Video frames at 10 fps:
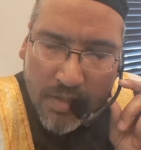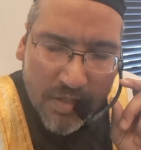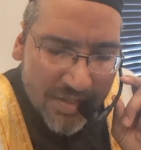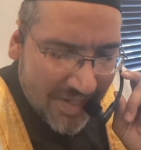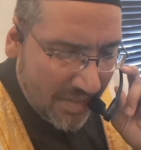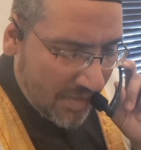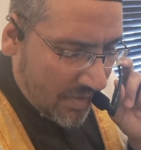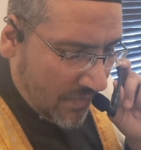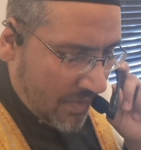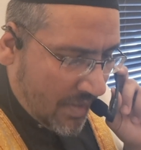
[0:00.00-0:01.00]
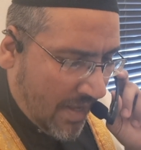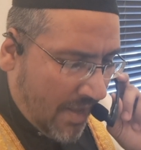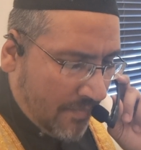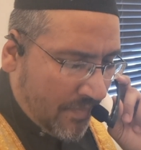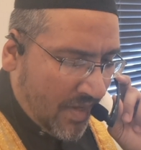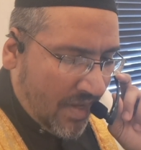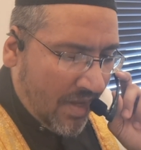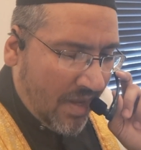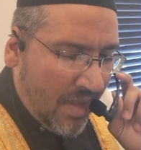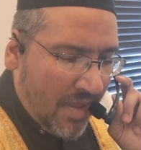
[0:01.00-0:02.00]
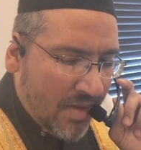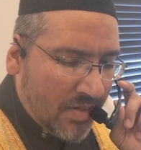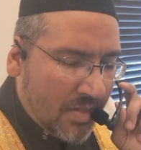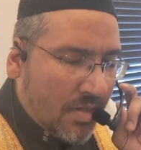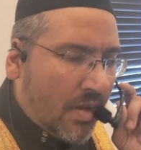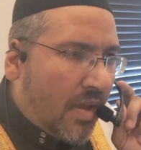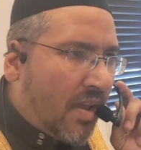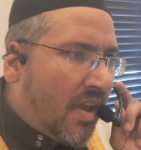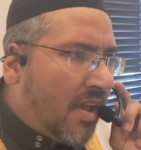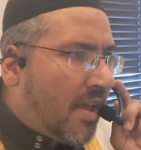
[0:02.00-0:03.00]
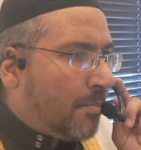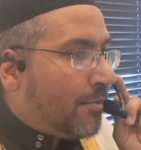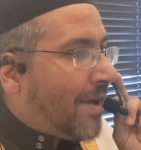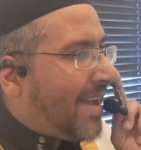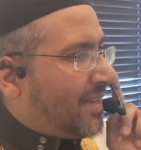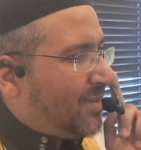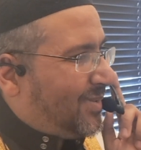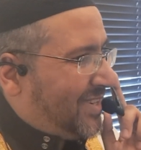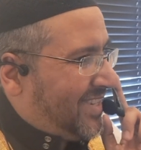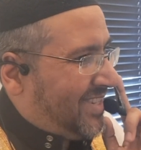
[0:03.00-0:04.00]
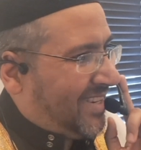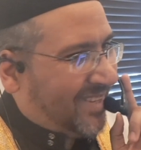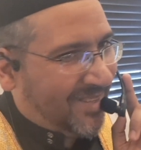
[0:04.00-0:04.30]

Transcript: the teachings of Islam, it is a practical teaching.